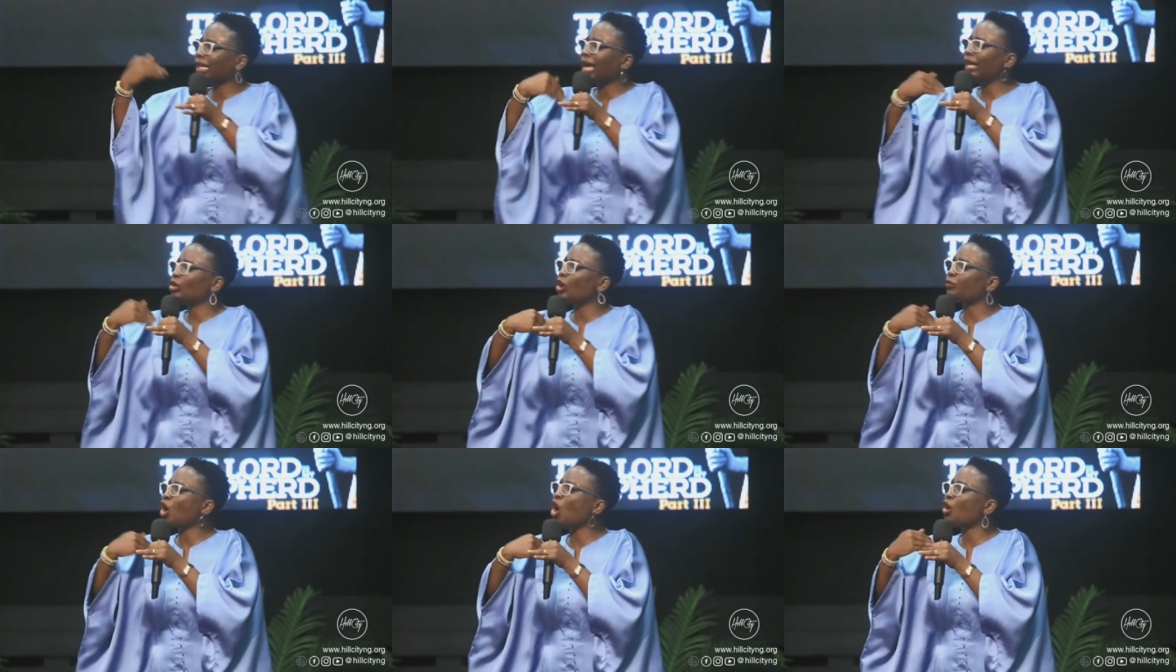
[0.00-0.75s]
the kind
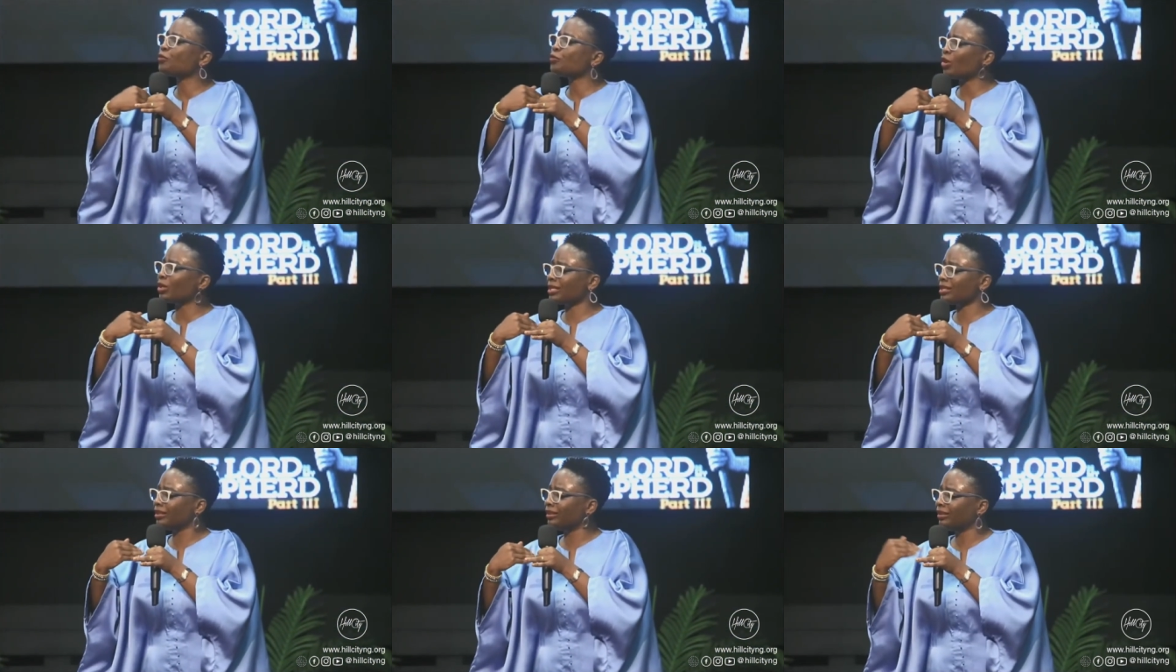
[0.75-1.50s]
of comfort
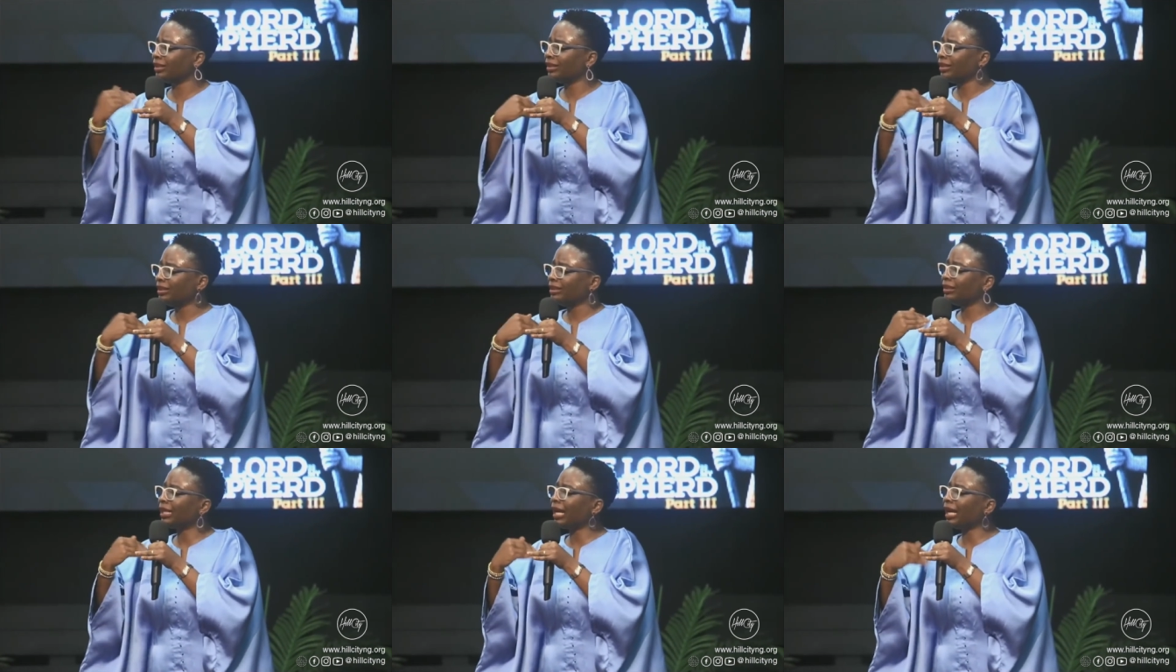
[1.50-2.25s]

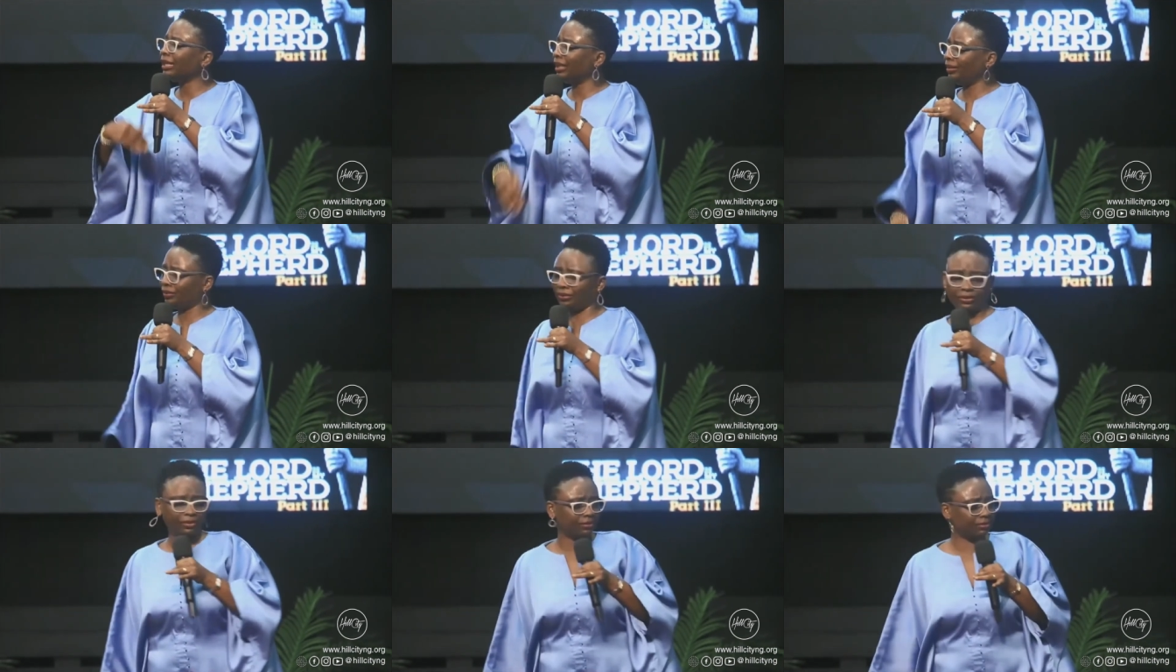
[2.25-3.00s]
that I
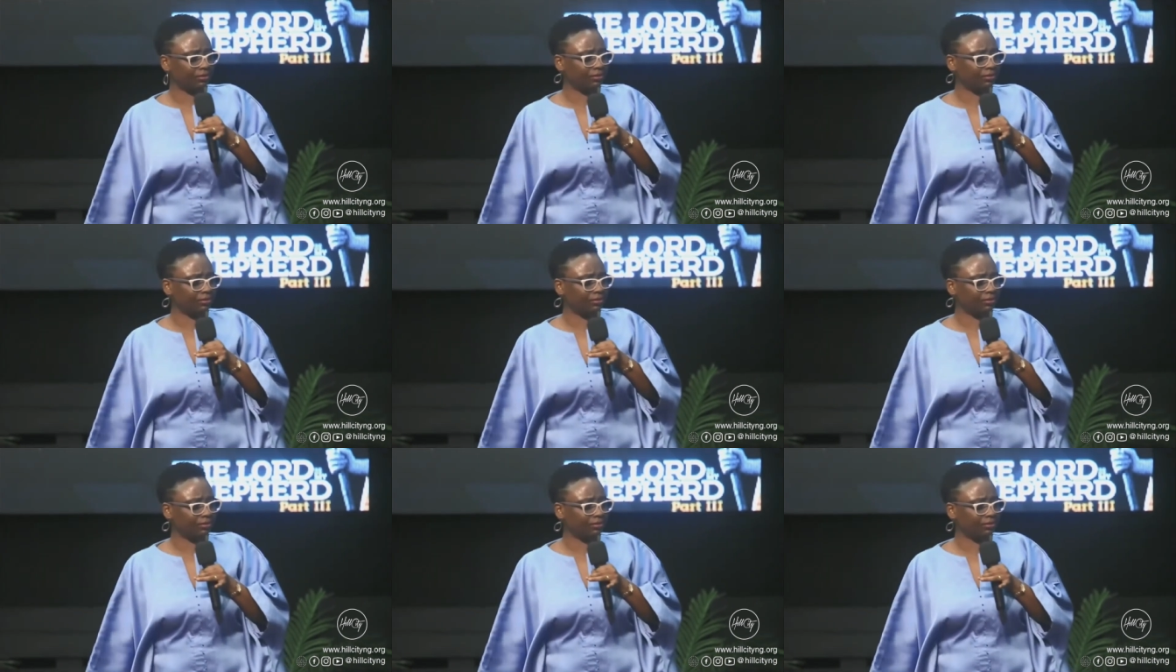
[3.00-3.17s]
give,